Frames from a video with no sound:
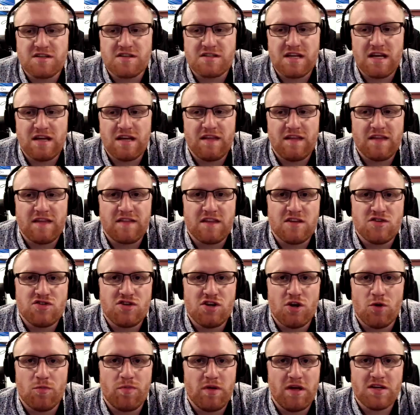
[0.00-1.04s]
say that the
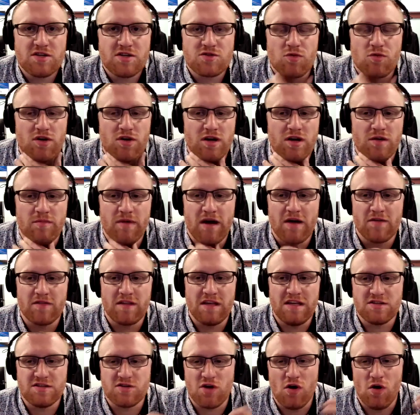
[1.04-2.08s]
GOP is worried about
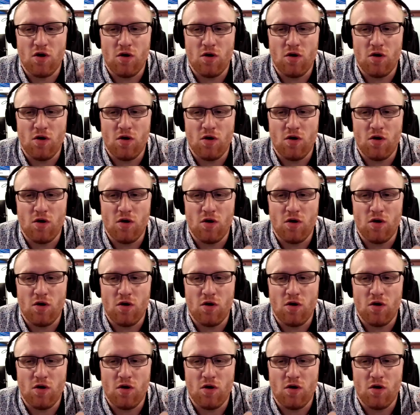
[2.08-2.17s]
these,